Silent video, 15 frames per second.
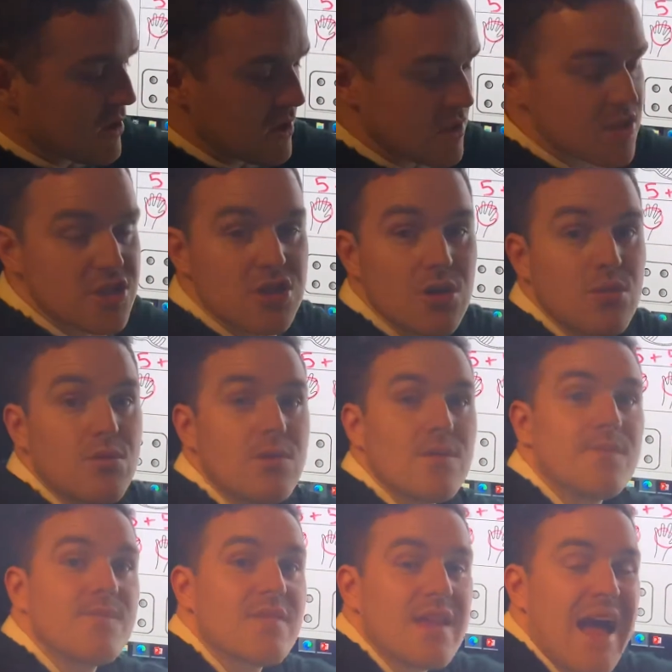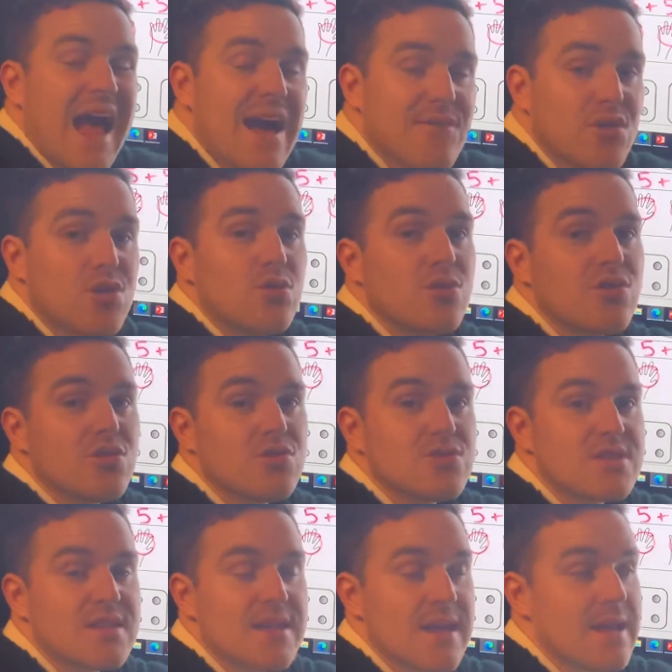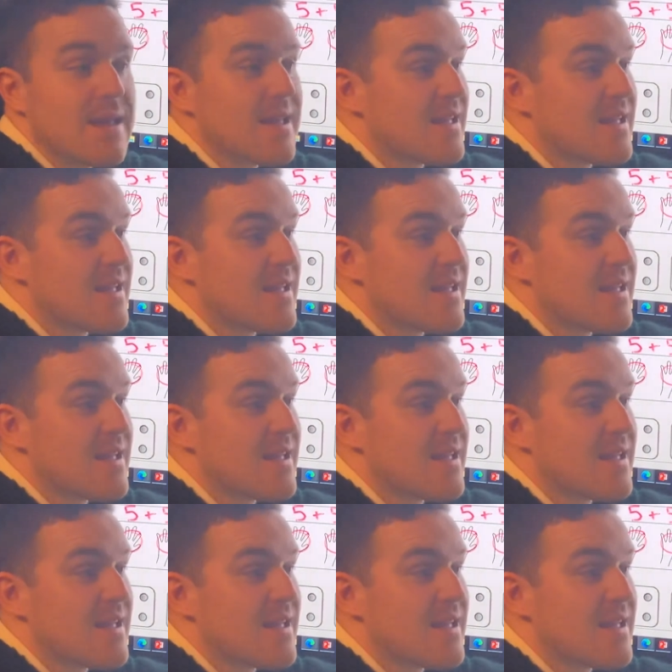So have a go at those today.